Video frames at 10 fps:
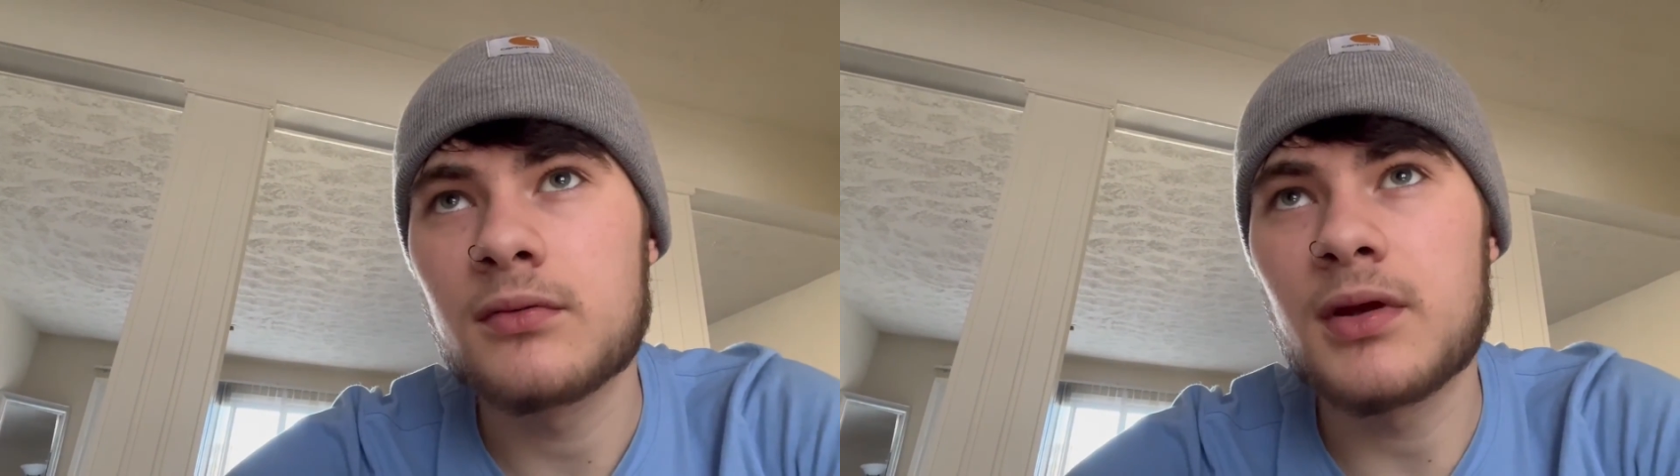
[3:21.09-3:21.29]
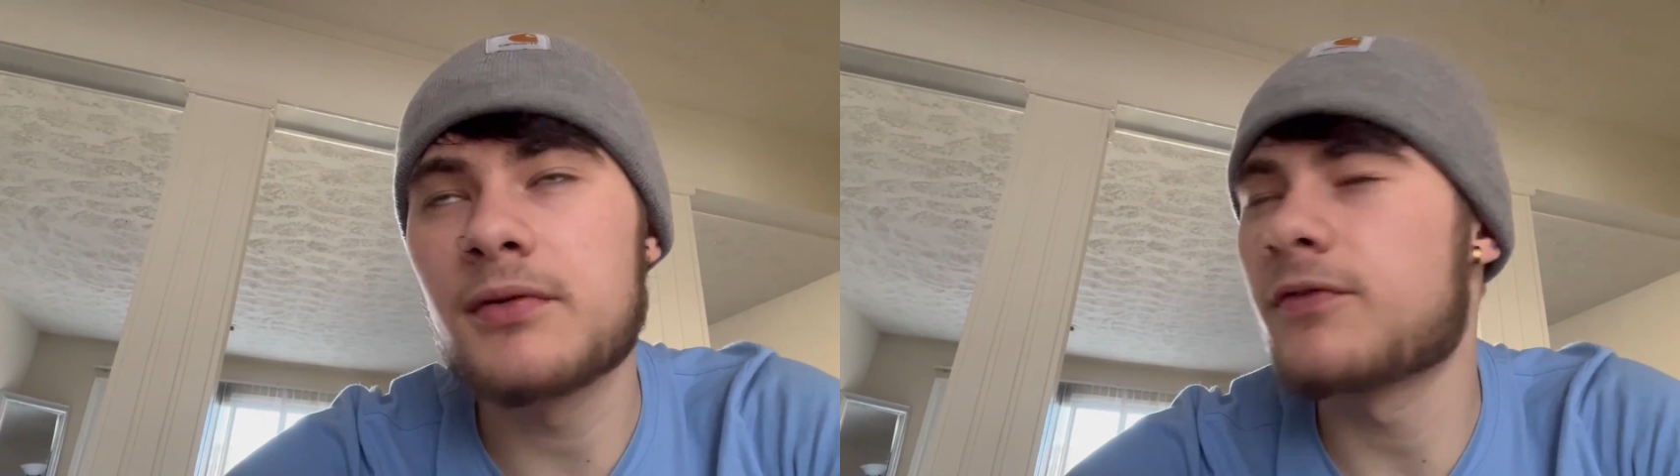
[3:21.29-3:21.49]

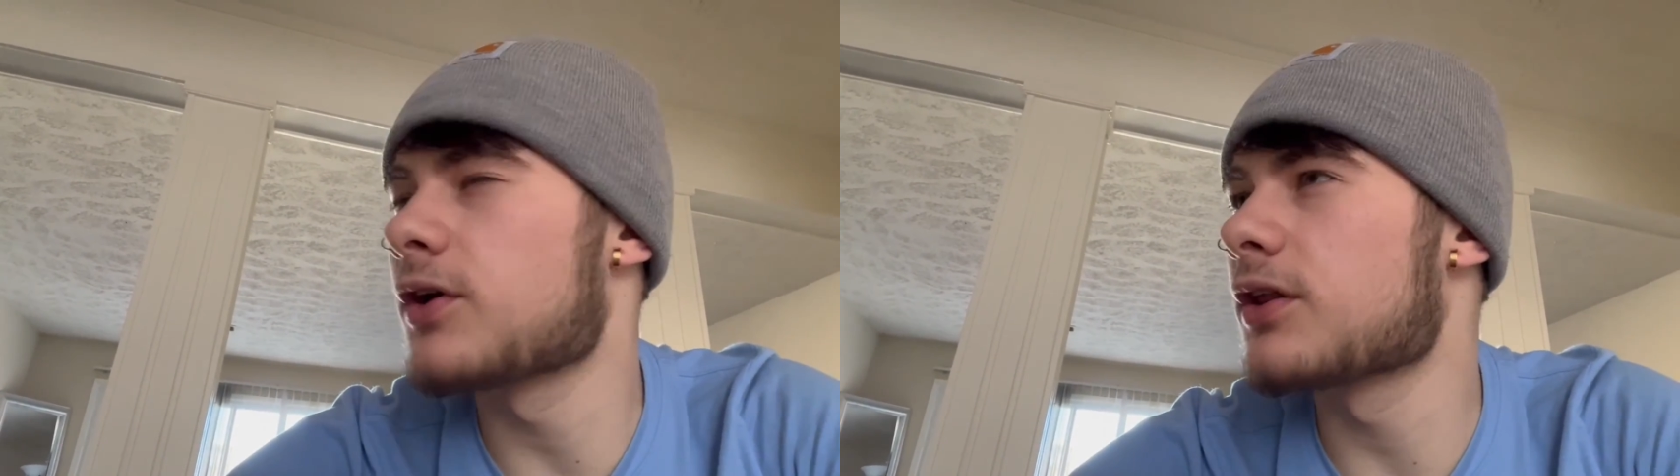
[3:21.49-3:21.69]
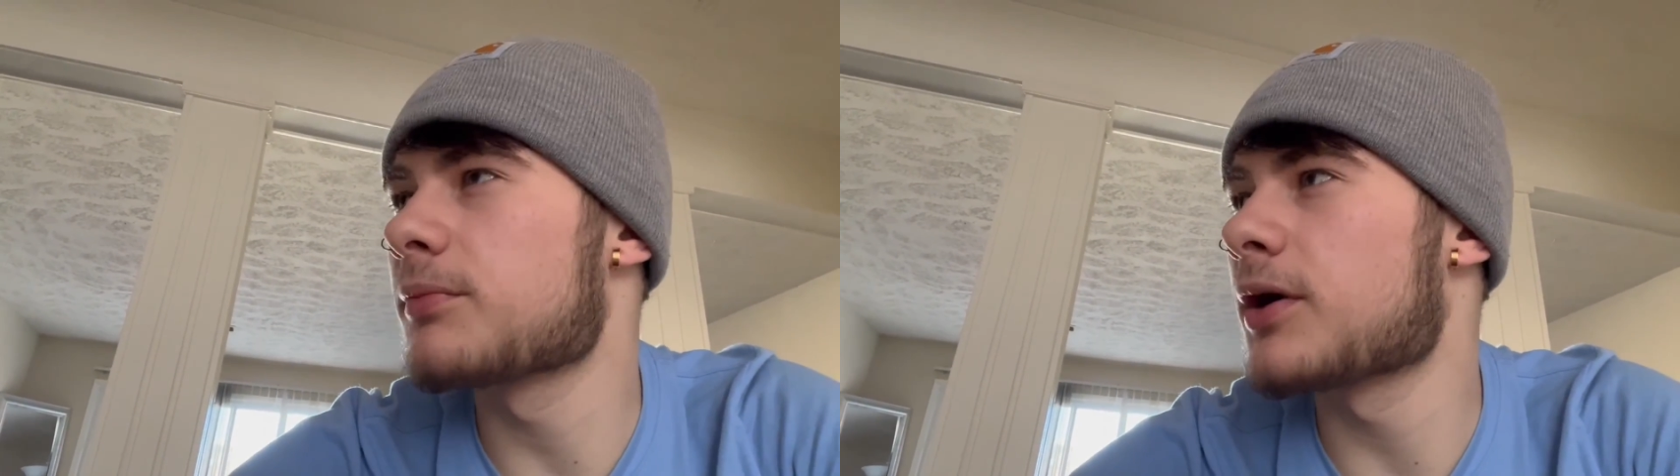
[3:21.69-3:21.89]
maybe for
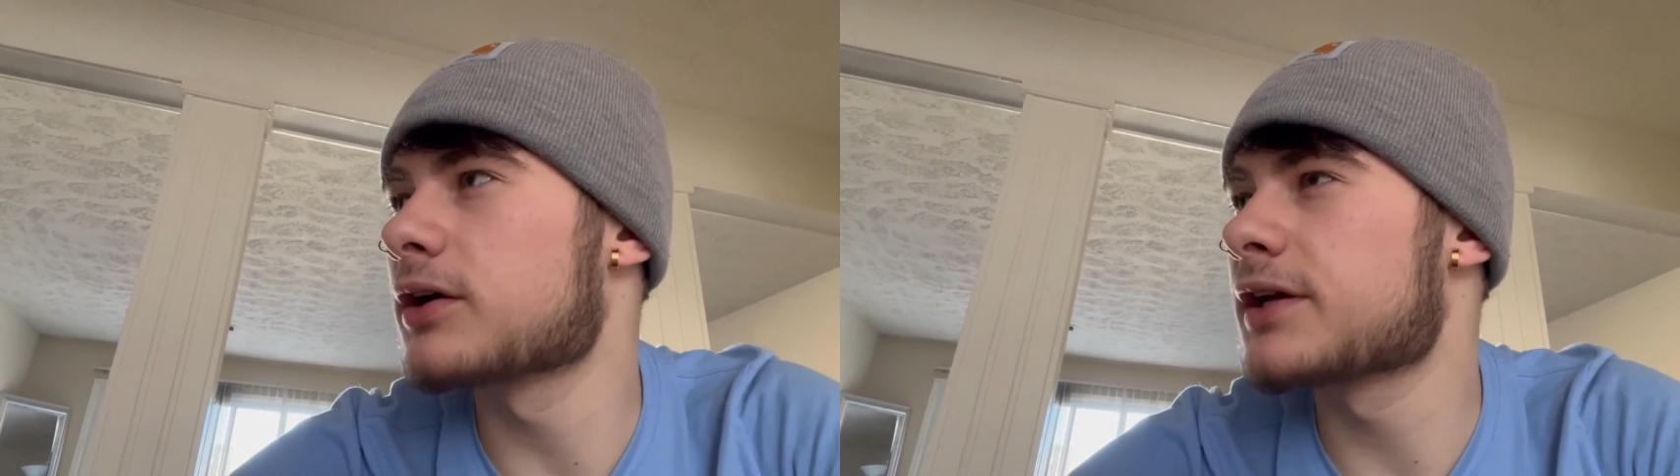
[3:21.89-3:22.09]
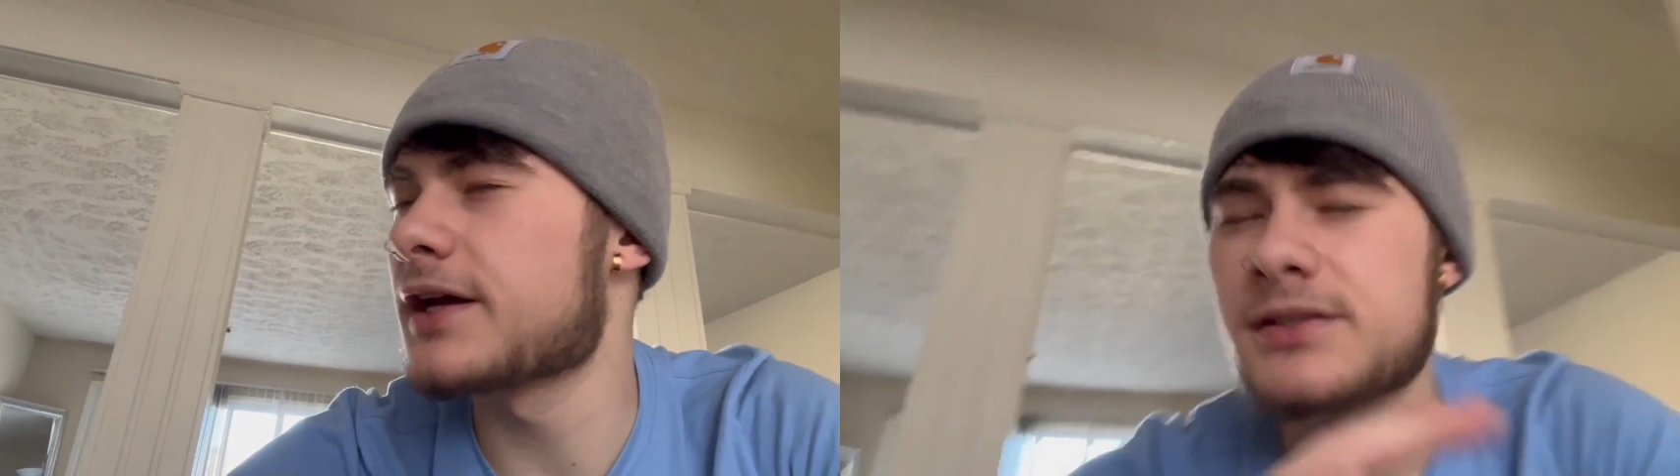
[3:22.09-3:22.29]
another
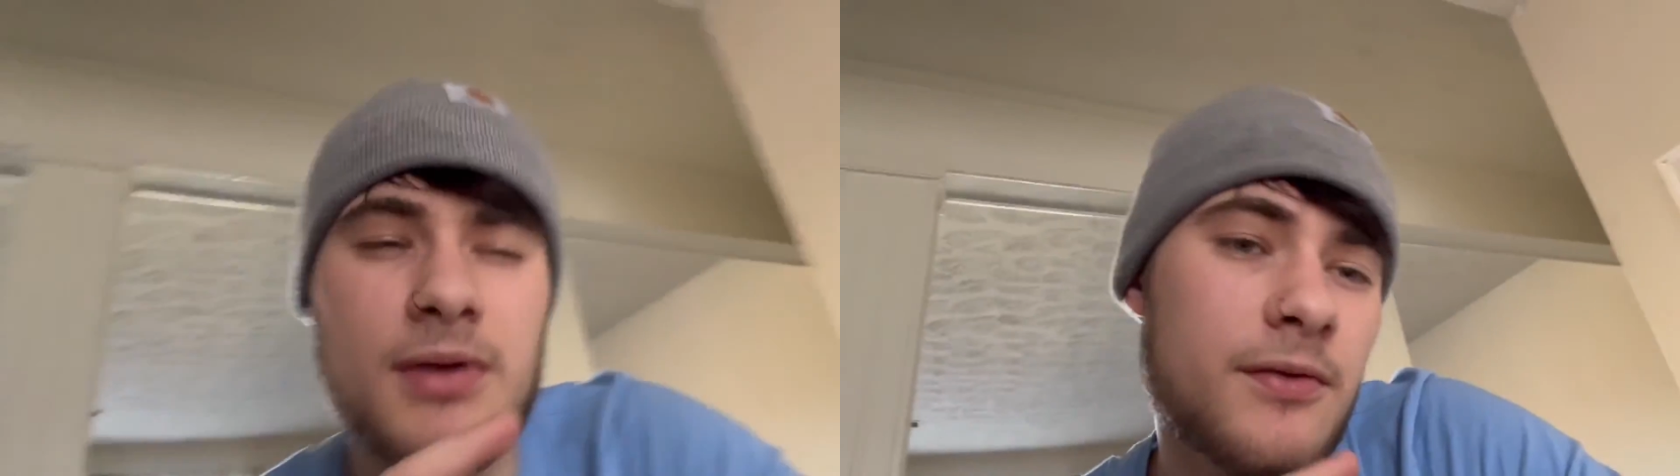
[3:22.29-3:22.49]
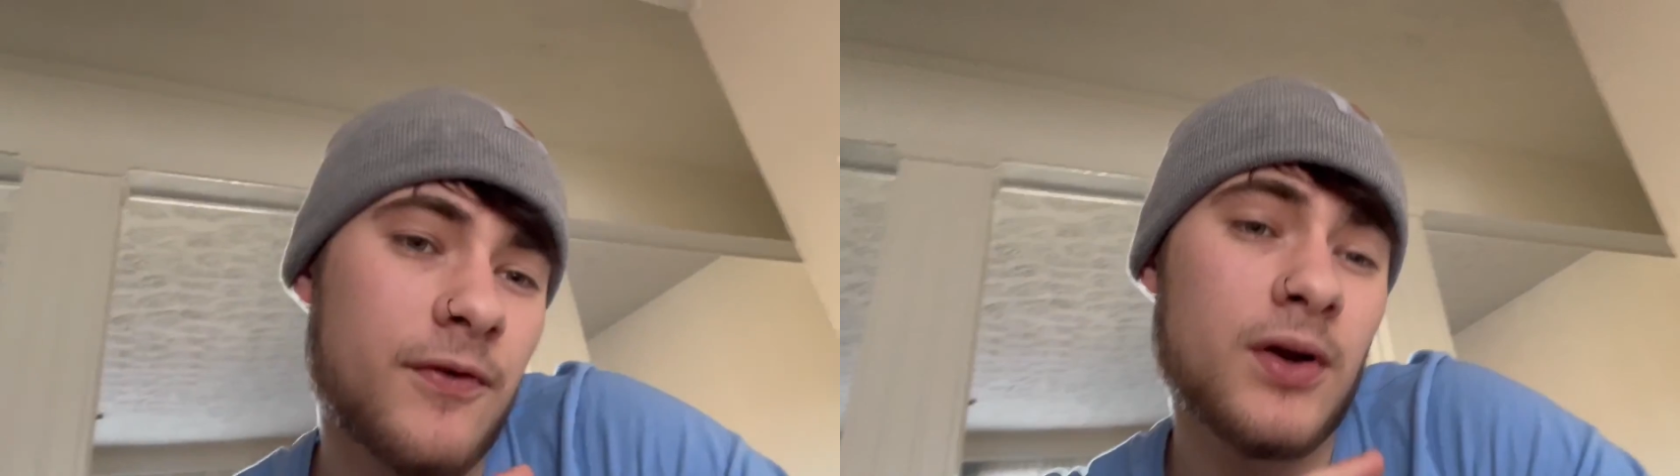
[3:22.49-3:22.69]
podcast,
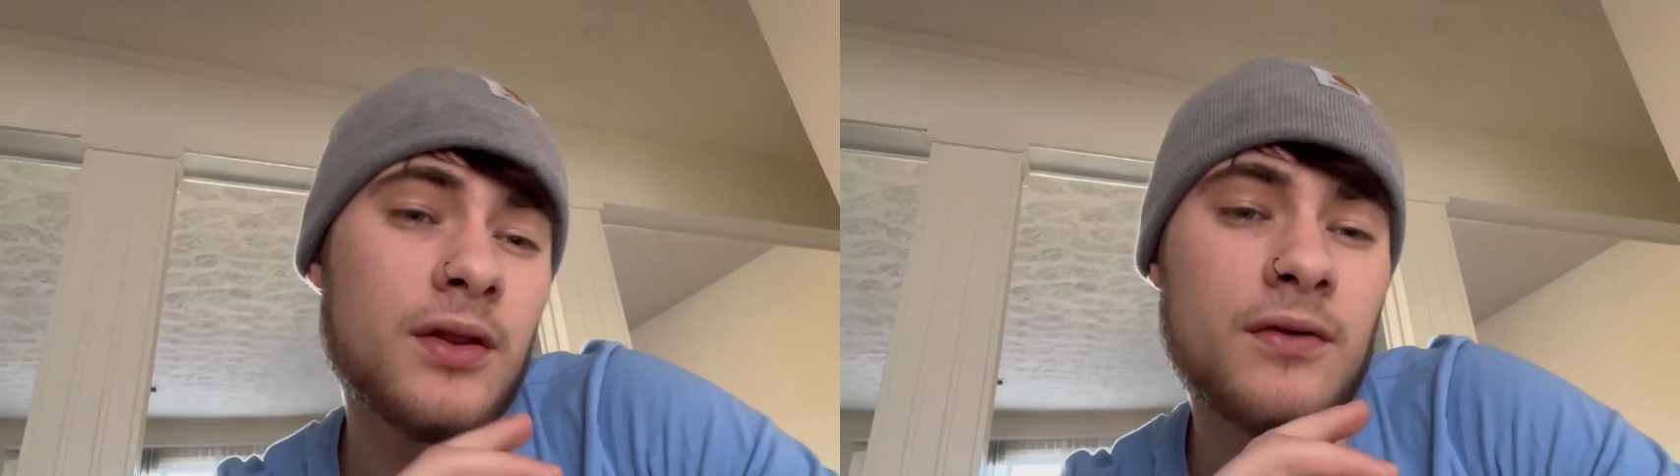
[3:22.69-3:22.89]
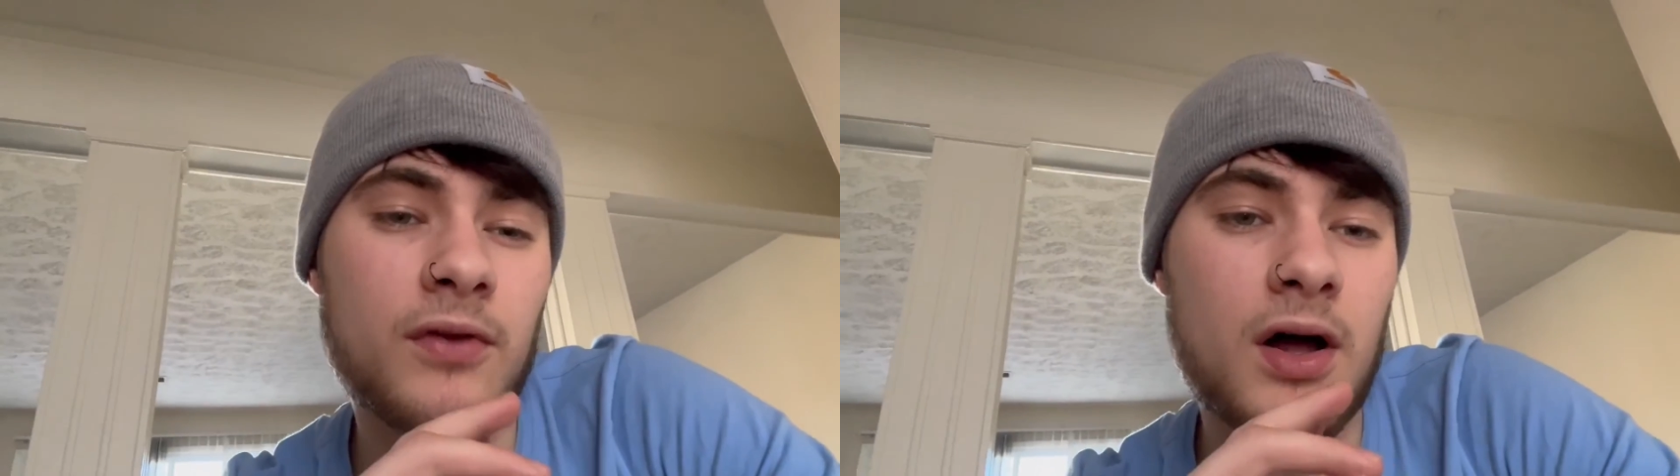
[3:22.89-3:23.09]
maybe for
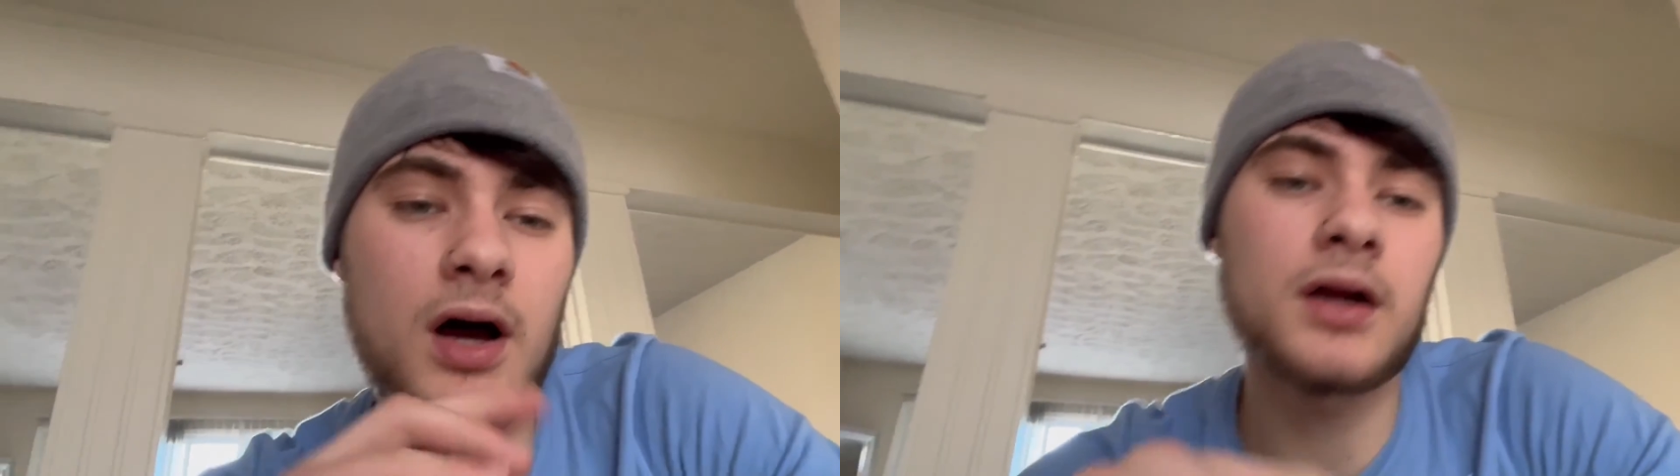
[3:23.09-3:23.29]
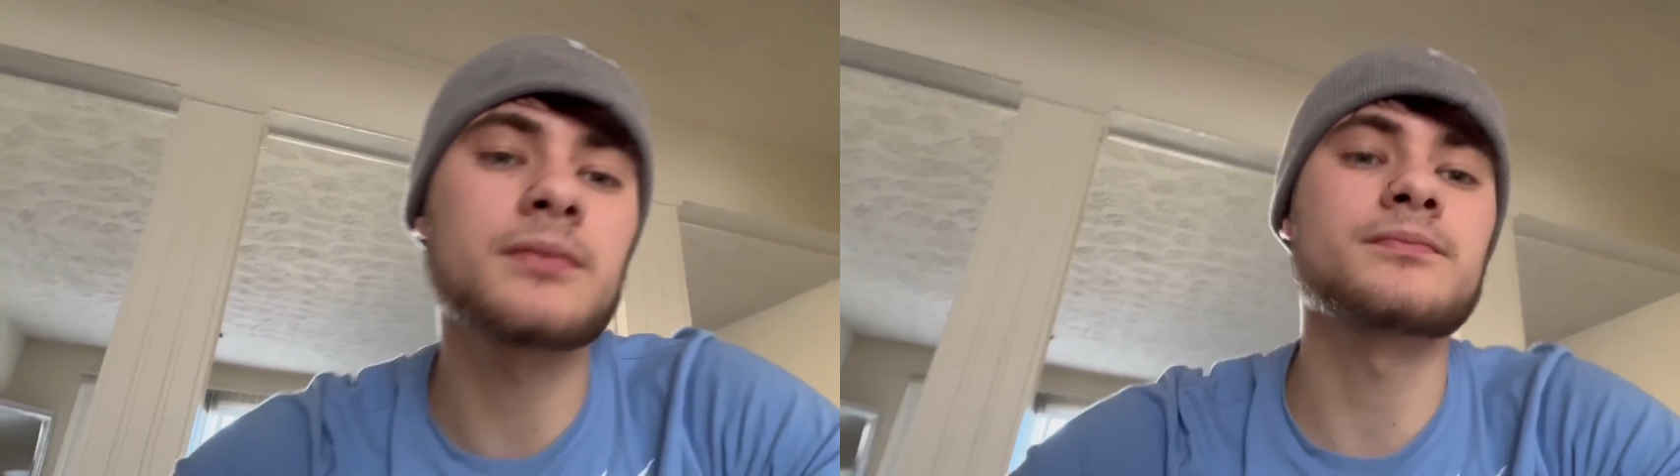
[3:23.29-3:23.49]
another
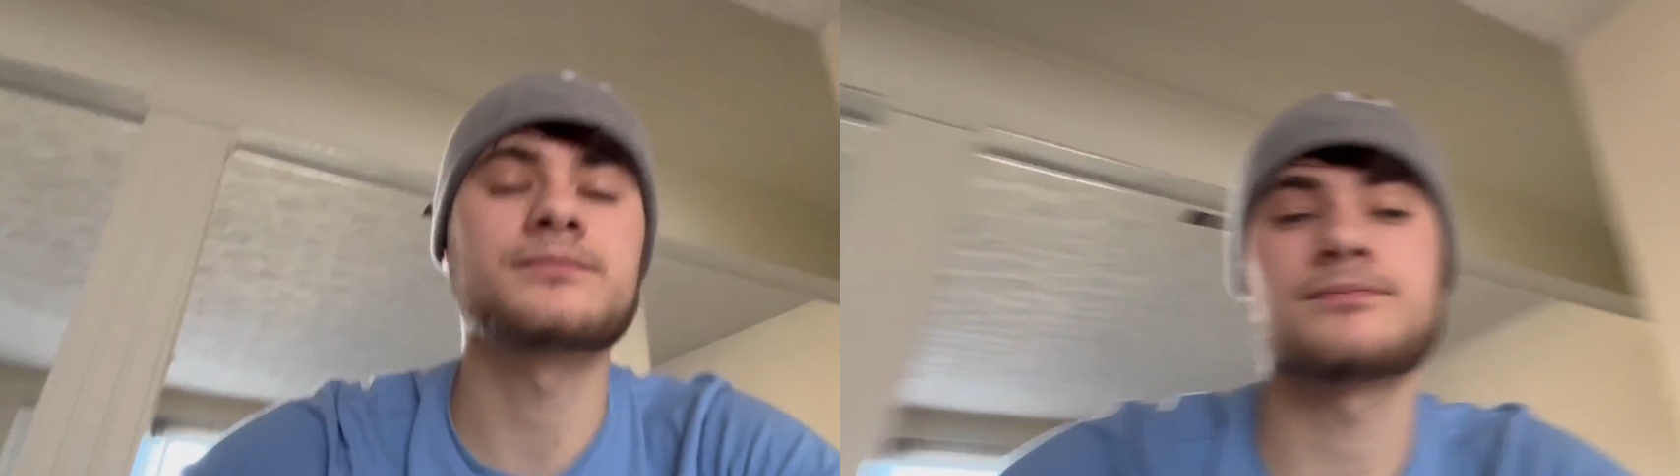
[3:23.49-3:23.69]
vlog.